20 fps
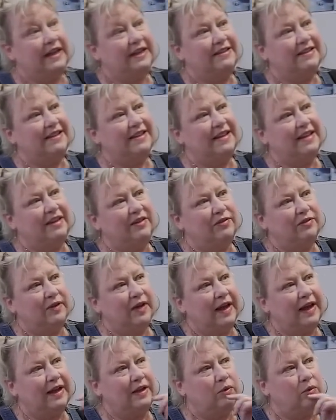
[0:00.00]
Did, not he
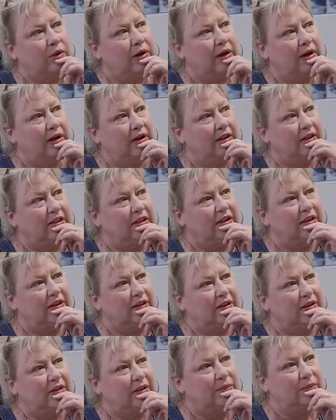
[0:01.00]
find where the,
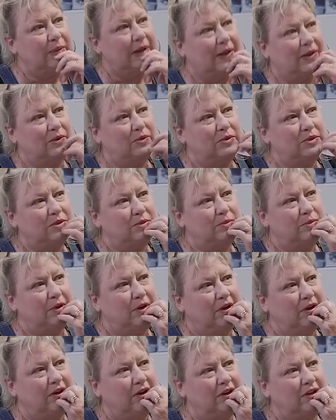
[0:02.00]
the mountain was
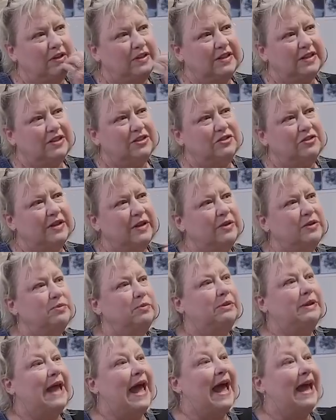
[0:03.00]
burned? Didn't you say yes. it
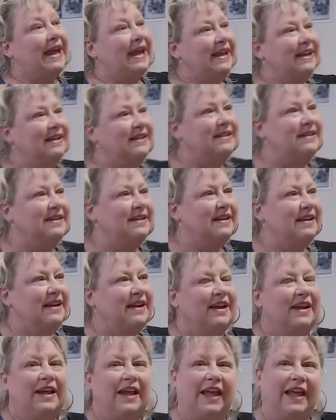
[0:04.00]
was blackened? Mm
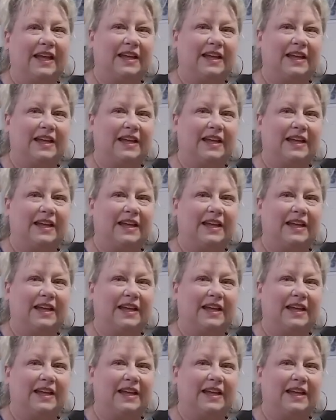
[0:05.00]
-hmm.